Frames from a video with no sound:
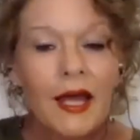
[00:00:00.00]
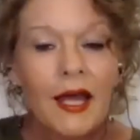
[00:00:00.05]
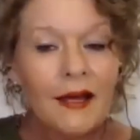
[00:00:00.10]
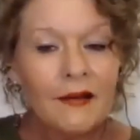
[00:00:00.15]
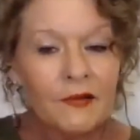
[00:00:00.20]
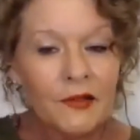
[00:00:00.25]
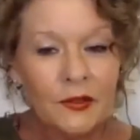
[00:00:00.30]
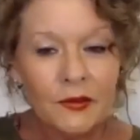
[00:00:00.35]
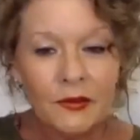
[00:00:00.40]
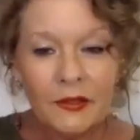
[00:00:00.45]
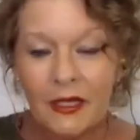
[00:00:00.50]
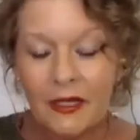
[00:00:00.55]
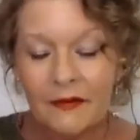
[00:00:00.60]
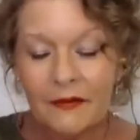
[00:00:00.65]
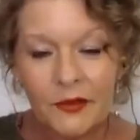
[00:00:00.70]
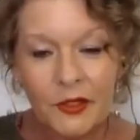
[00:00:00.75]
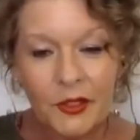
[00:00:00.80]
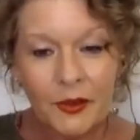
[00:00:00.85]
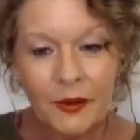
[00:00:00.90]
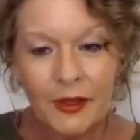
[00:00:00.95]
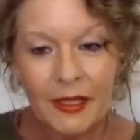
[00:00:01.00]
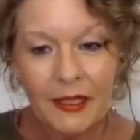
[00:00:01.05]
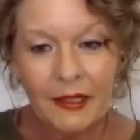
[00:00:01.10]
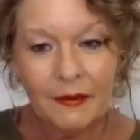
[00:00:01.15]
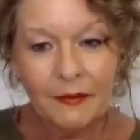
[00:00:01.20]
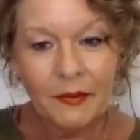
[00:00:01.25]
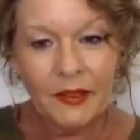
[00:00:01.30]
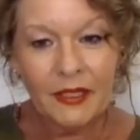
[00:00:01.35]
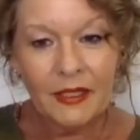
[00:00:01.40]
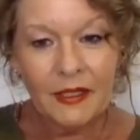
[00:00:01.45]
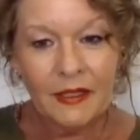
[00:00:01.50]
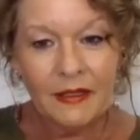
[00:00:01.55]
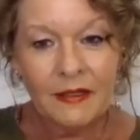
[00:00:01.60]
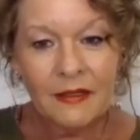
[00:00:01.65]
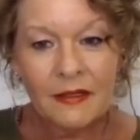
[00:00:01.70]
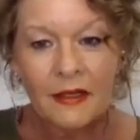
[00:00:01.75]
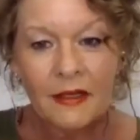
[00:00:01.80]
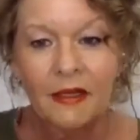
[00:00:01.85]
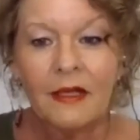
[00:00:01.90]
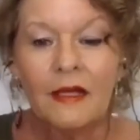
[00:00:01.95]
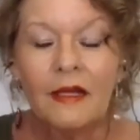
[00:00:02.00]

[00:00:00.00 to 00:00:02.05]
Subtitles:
after love, joy, and peace.